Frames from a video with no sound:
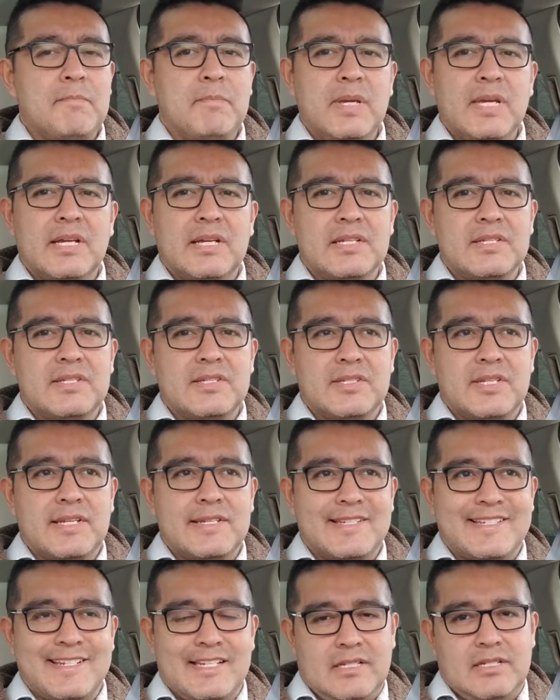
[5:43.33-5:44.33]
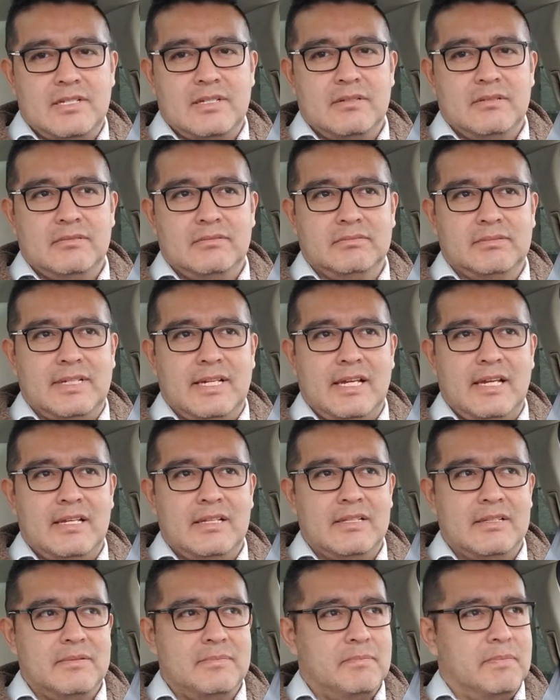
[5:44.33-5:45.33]
consistent.
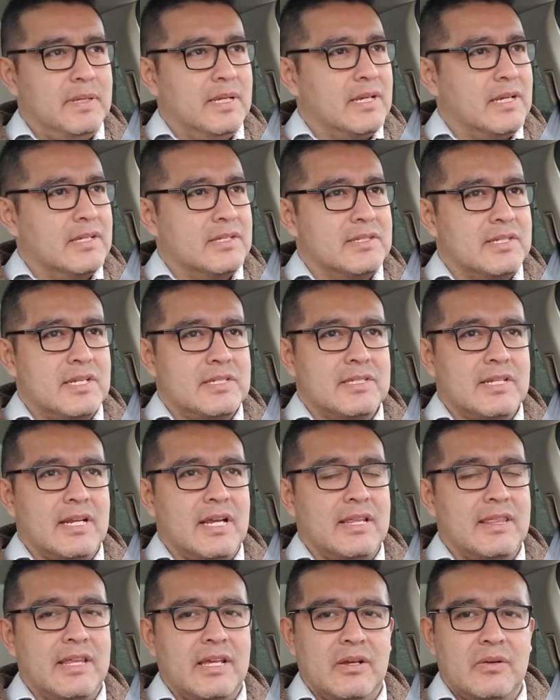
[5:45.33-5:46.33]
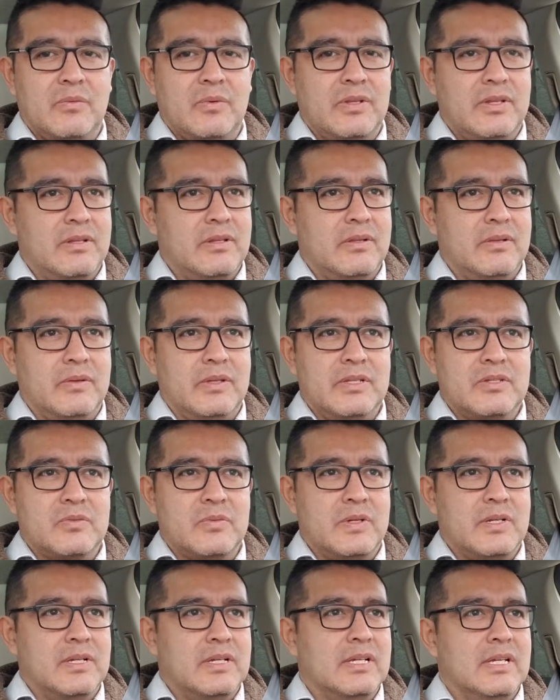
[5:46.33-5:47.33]
Okay, be consistent. I think this
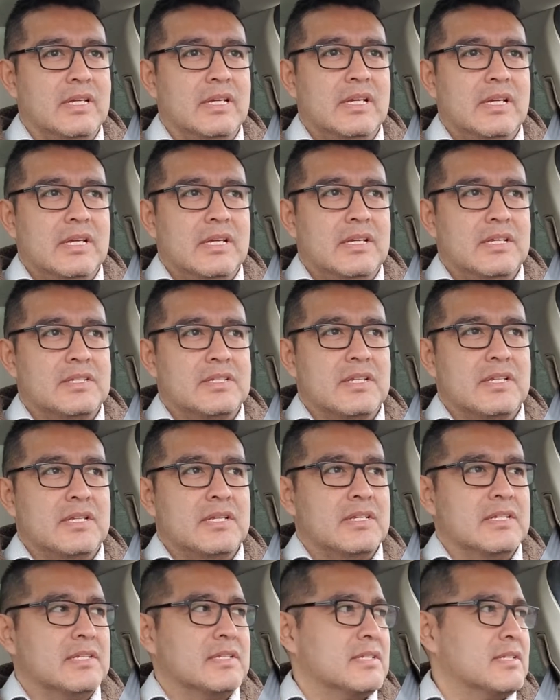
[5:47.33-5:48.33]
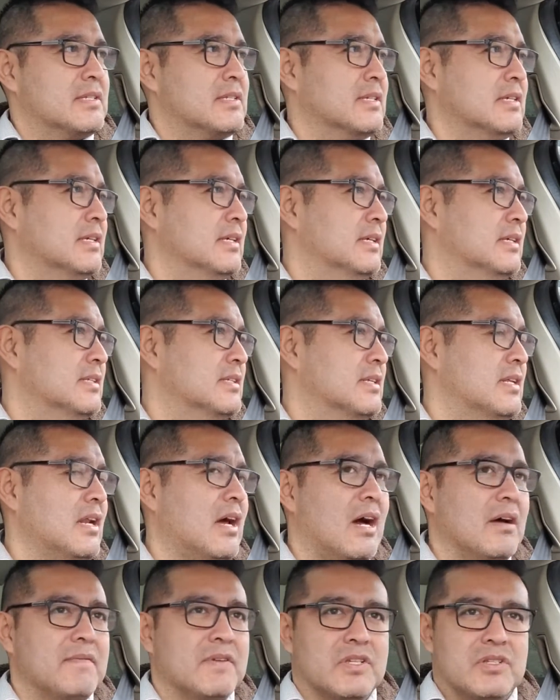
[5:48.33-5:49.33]
one is an
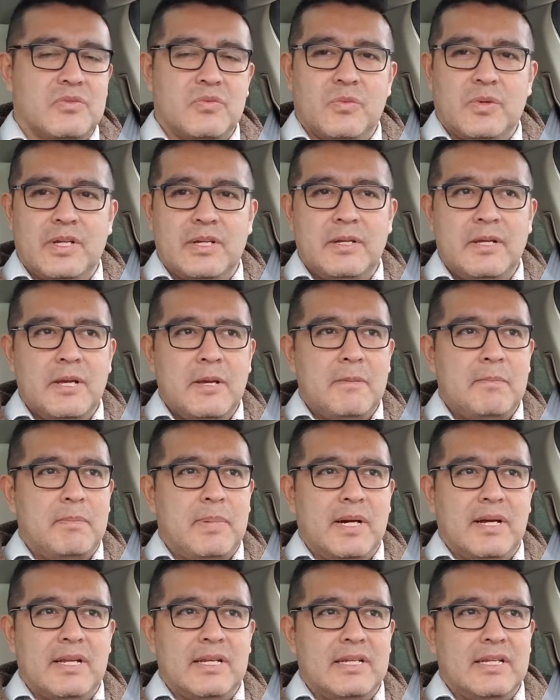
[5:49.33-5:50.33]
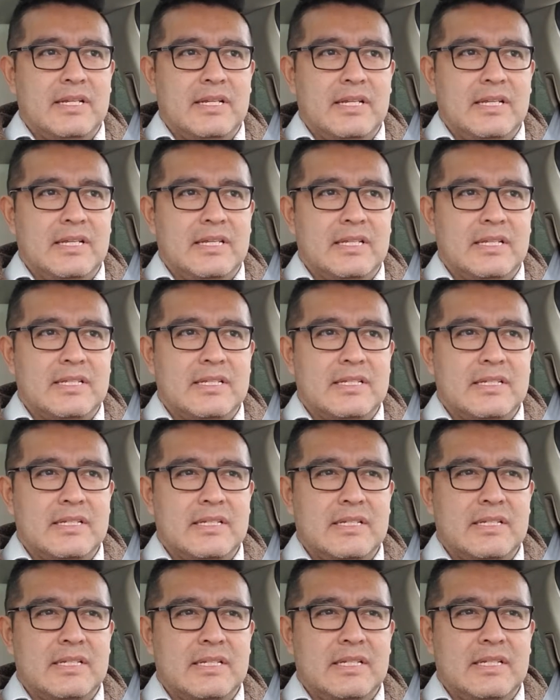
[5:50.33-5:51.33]
obvious one, but
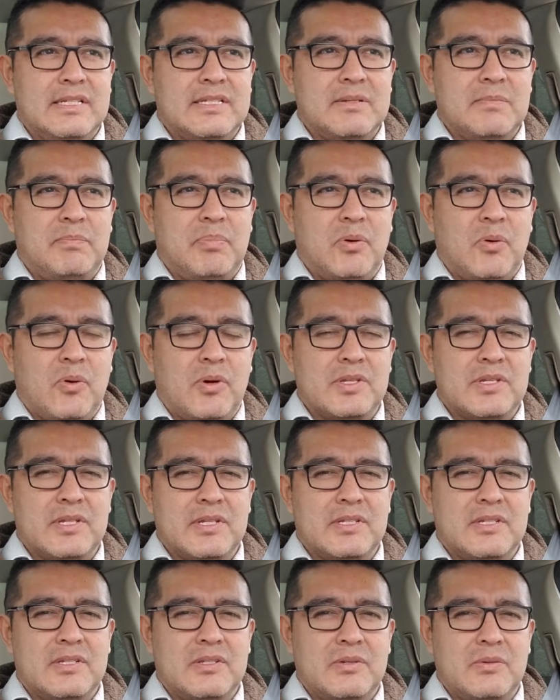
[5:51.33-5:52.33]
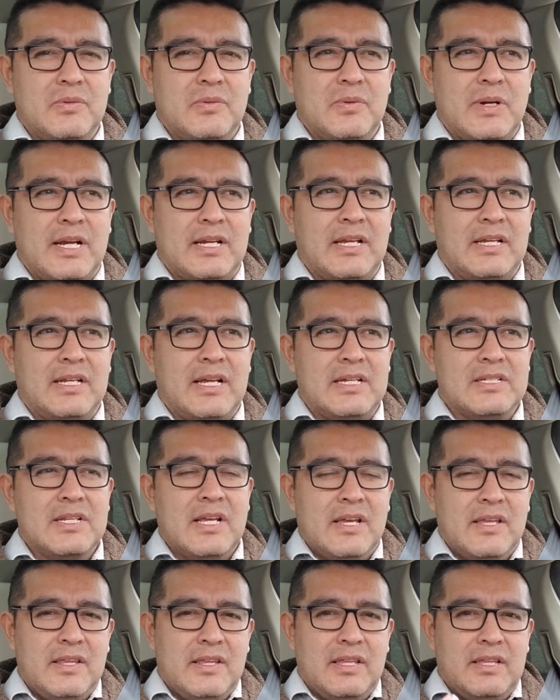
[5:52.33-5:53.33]
it's important to recognize
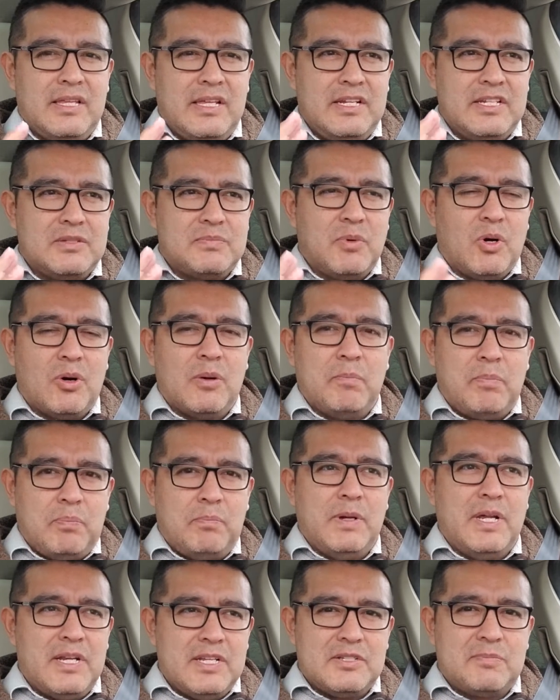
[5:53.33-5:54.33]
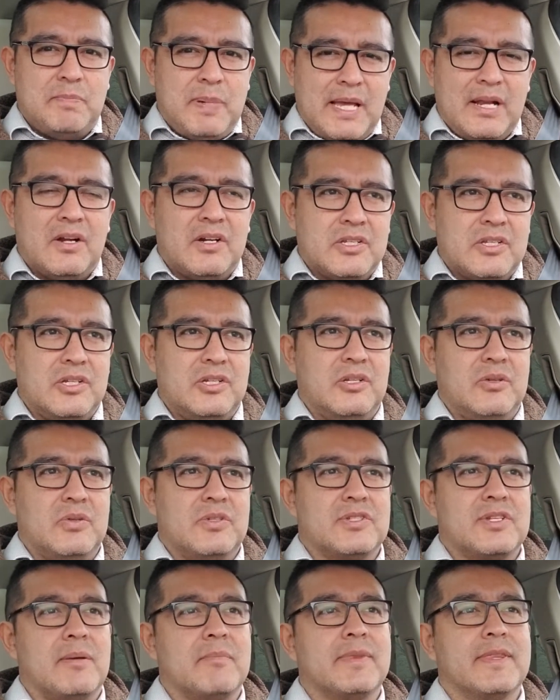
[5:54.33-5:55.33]
it is better to do
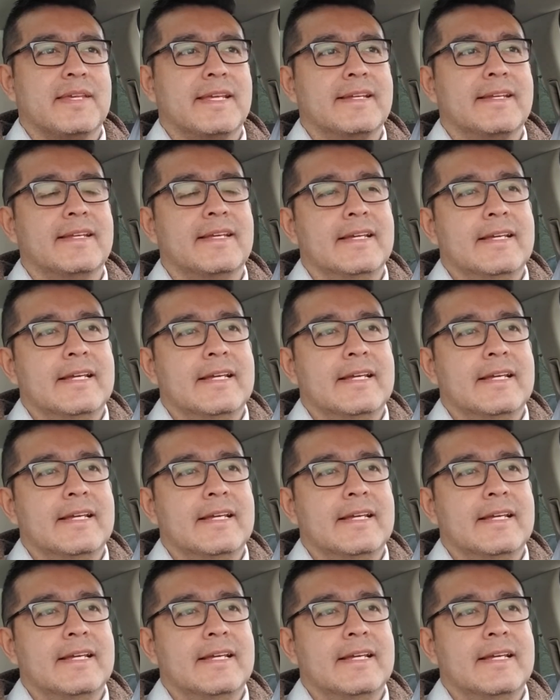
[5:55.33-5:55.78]
something